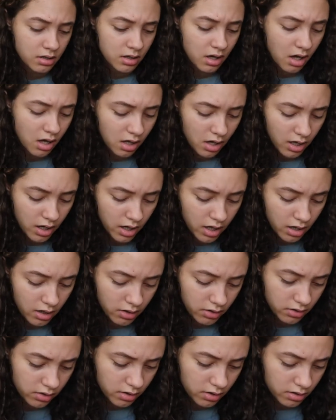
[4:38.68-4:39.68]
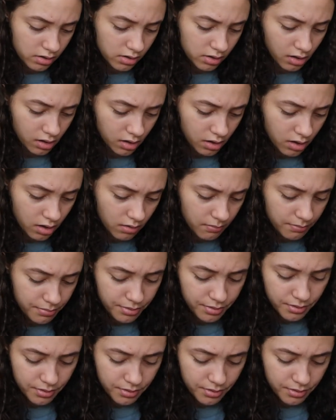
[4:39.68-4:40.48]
I gotta look this up,